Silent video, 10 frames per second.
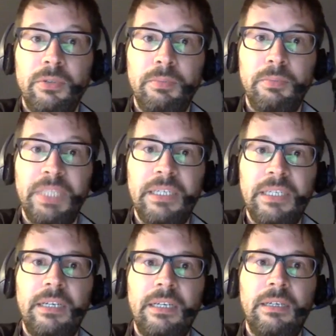be
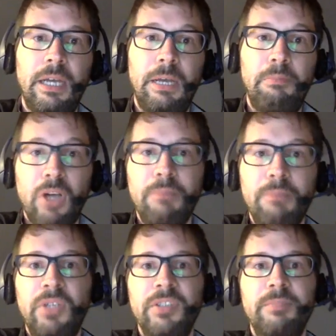a blog
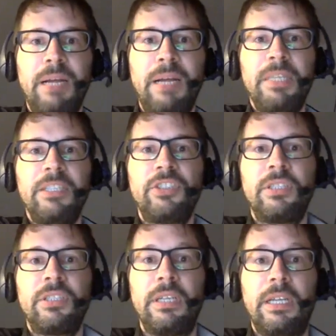post
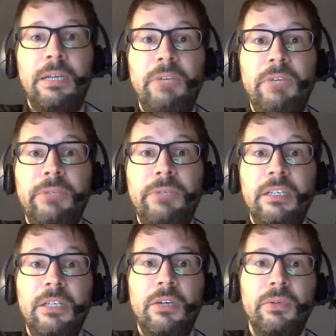published where we
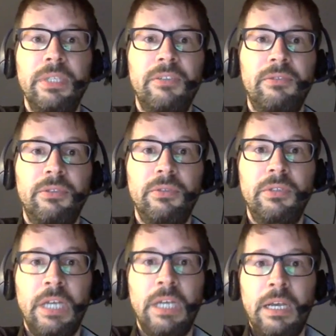are going through
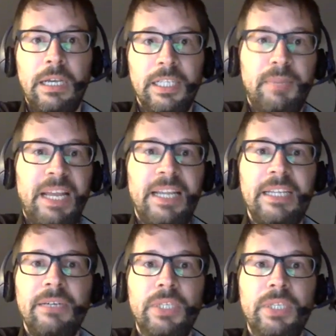
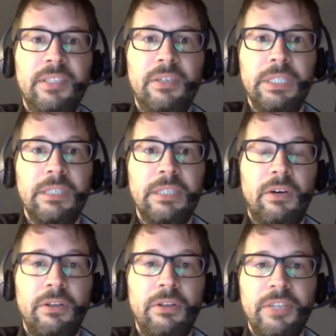explaining what's going
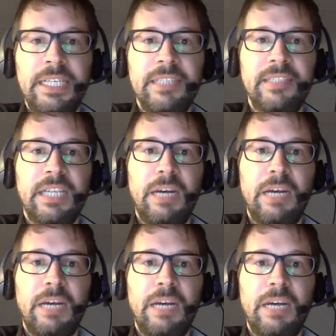on the next
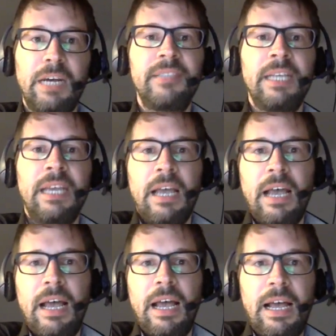couple of weeks.
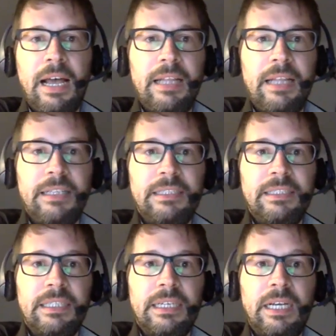And
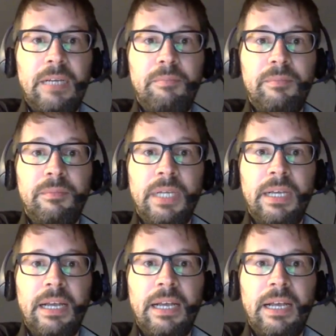
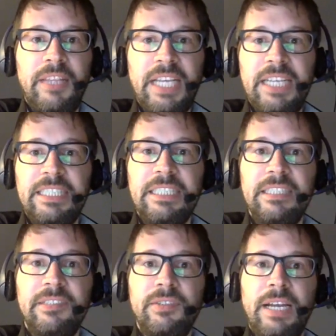the idea
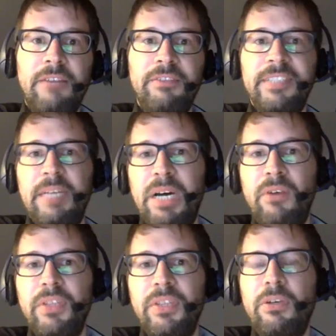is to have
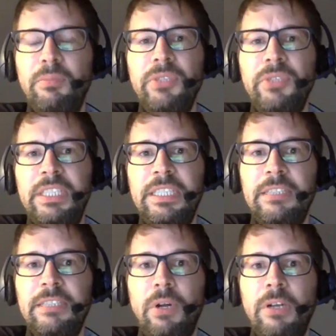somehow the community
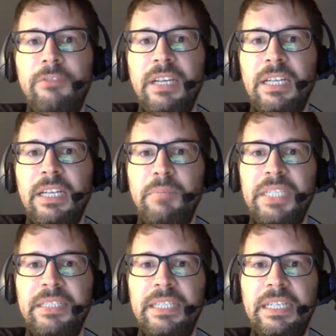involved a little
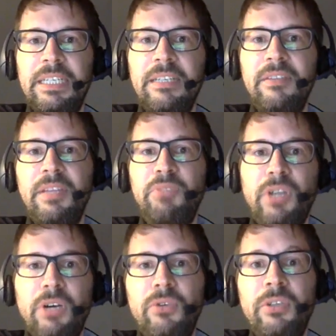bit in the
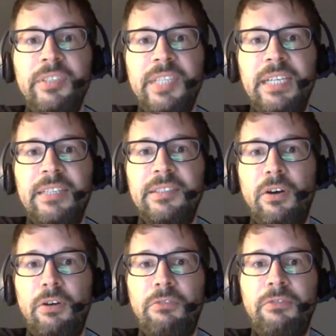process
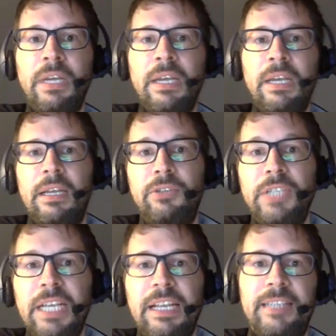of
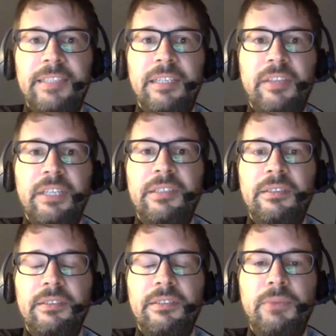realizing this
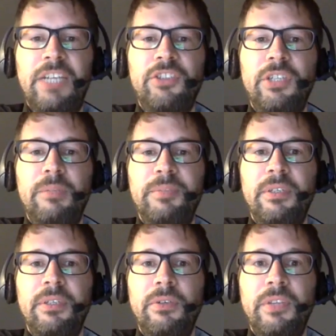Swag Shop.
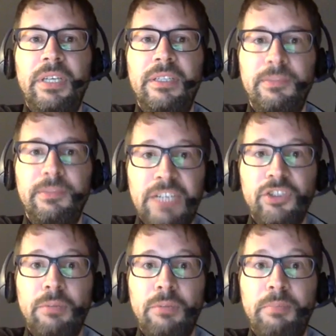So the Swag
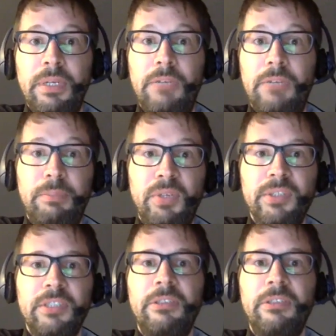Shop
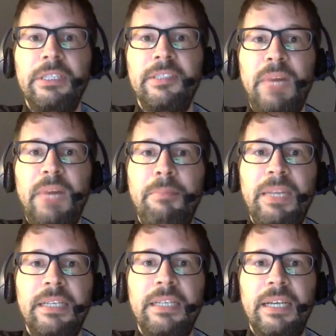repository is
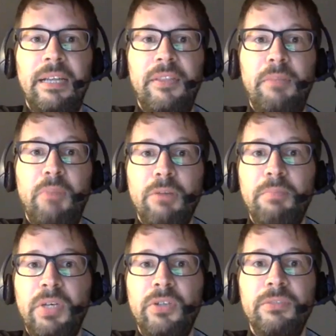public, and the blog
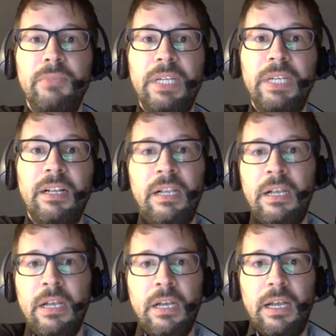post will
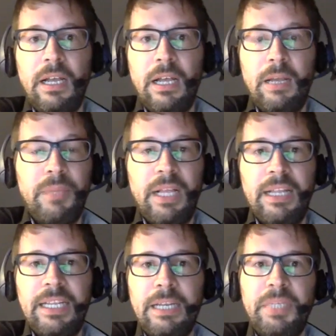a
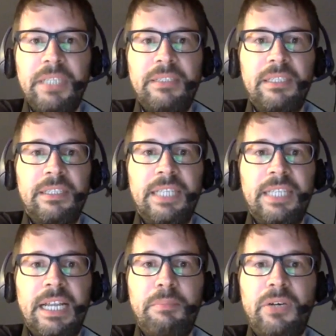little bit
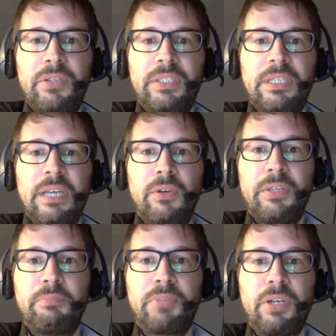tell about how
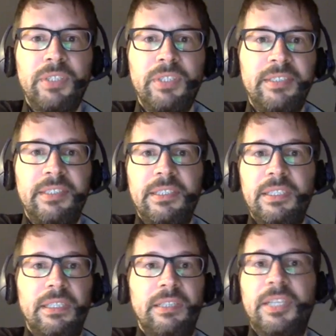the process
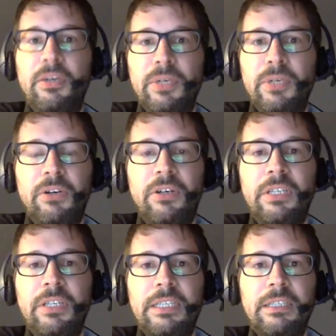is going
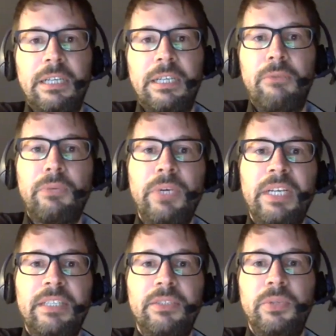on and what we
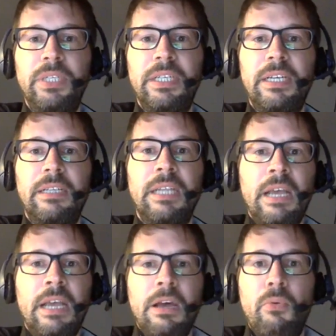are doing and
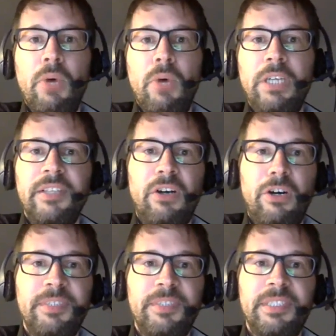what are the
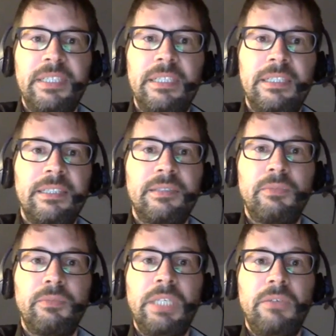obstacles.
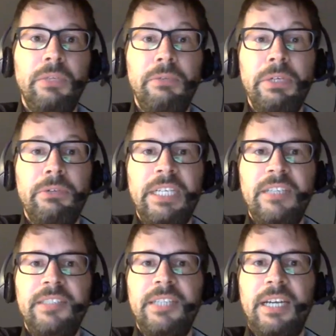We will
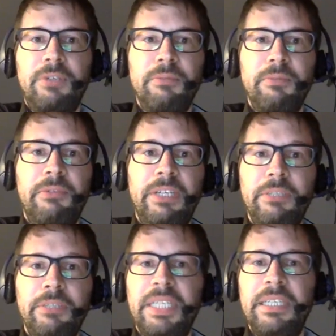really start from the
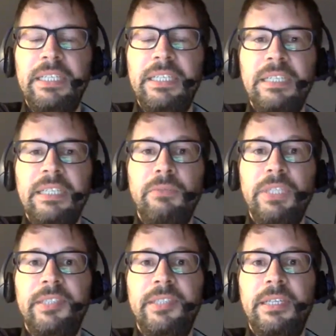very beginning
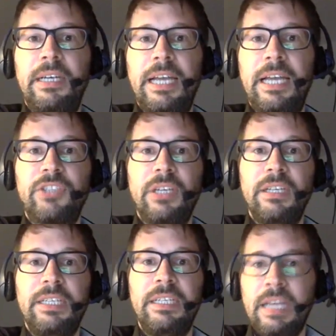with
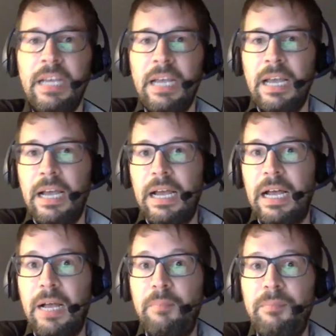actually
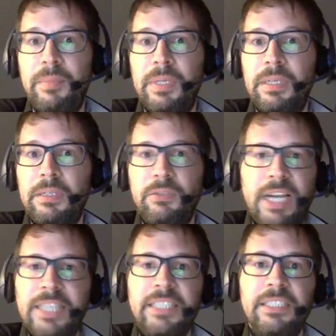writing